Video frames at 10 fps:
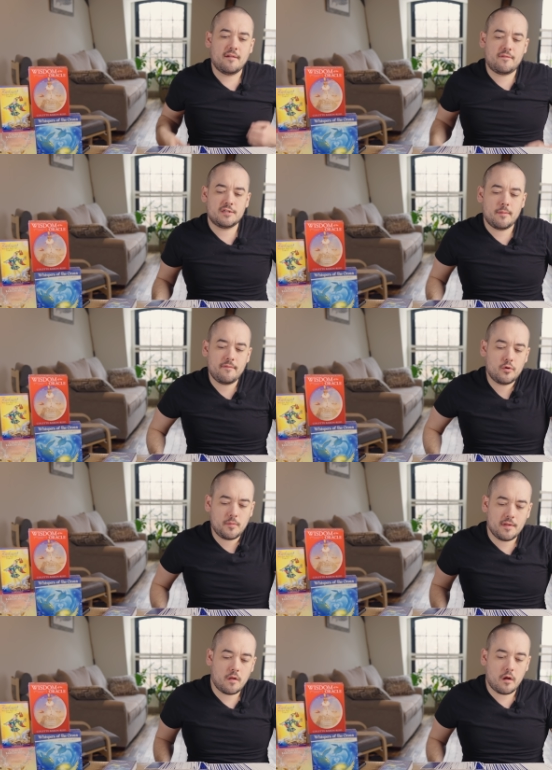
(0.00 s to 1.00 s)
For some of you, it could
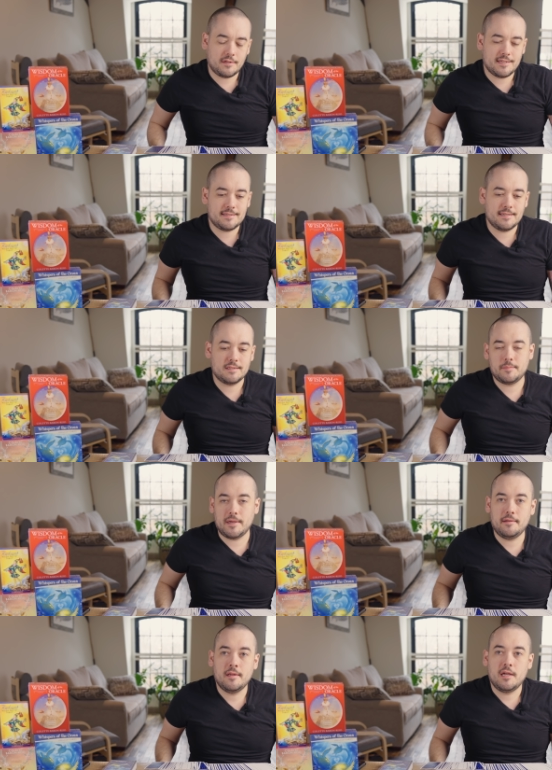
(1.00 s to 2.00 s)
be long distance,
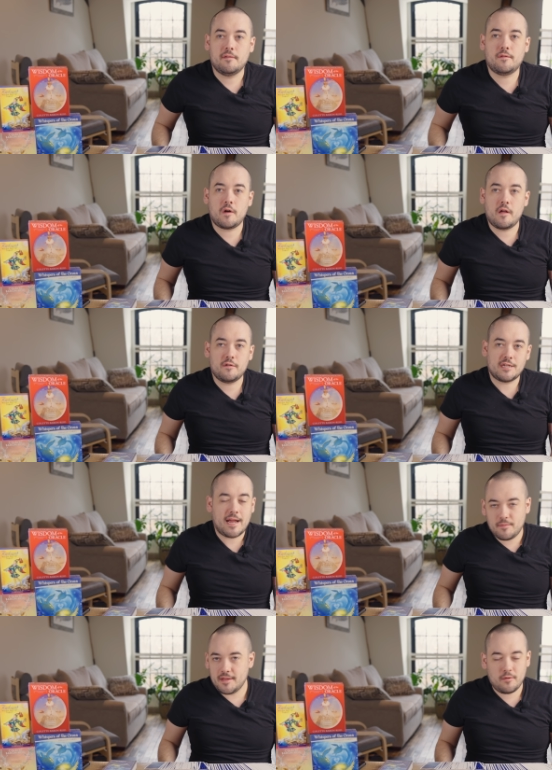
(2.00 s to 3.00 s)
but for others, I
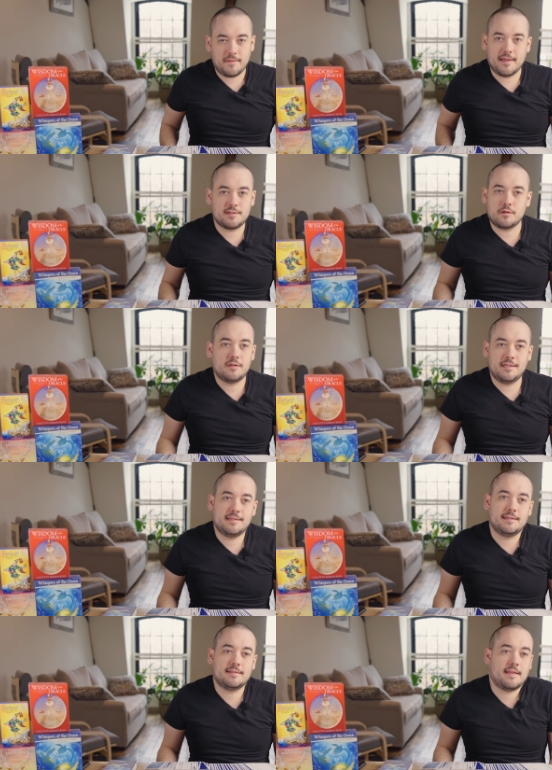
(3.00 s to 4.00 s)
really don't think it's long distance.